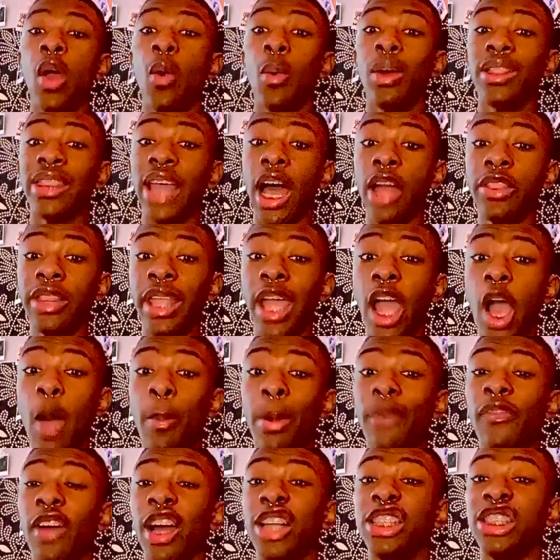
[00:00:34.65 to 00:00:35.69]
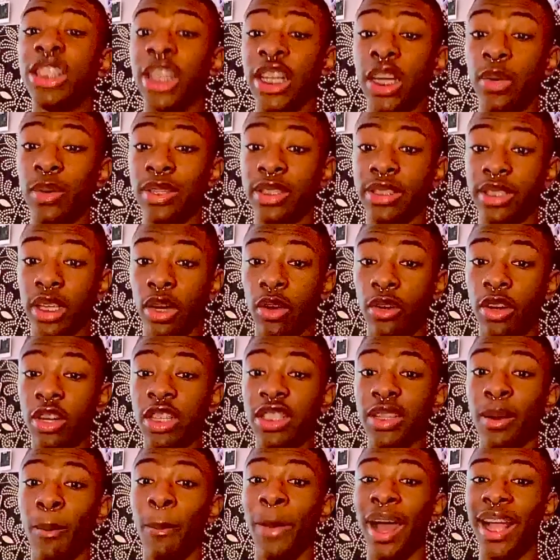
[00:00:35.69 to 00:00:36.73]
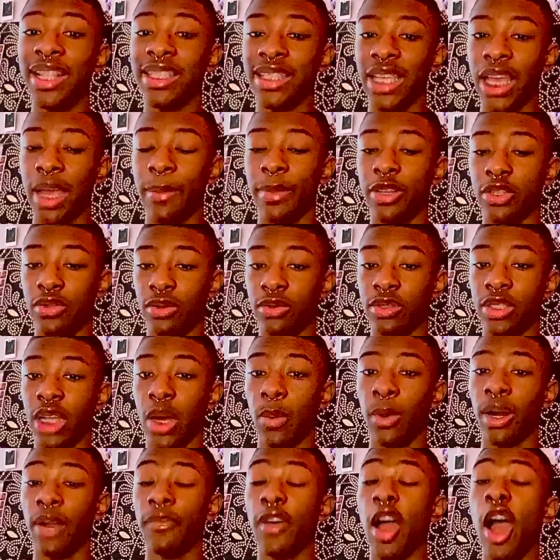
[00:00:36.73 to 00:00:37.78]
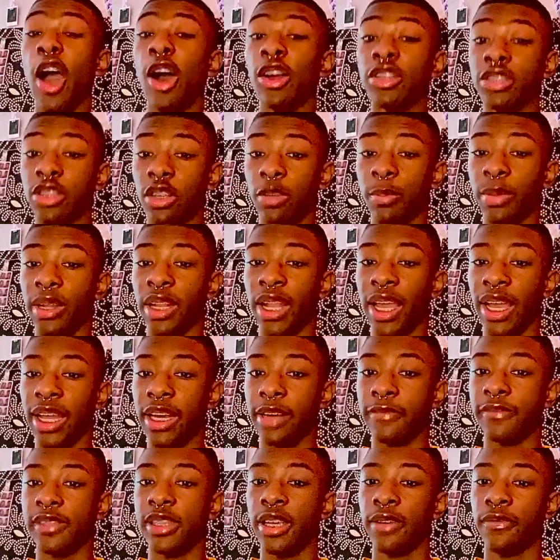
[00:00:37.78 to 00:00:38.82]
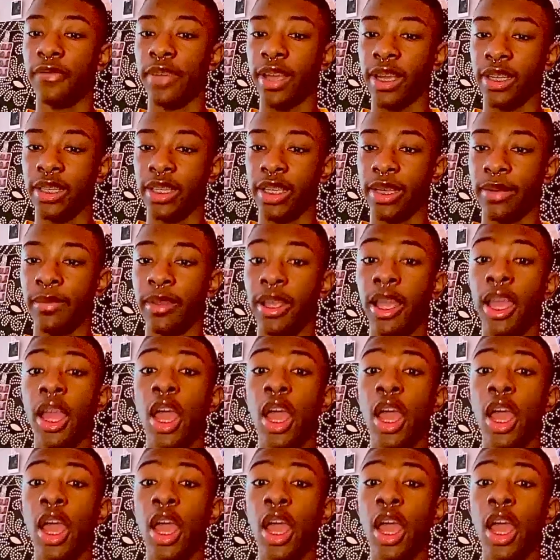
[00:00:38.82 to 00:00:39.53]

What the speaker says: Without the help of our generous donors, my time at TruStar would have also been negatively affected.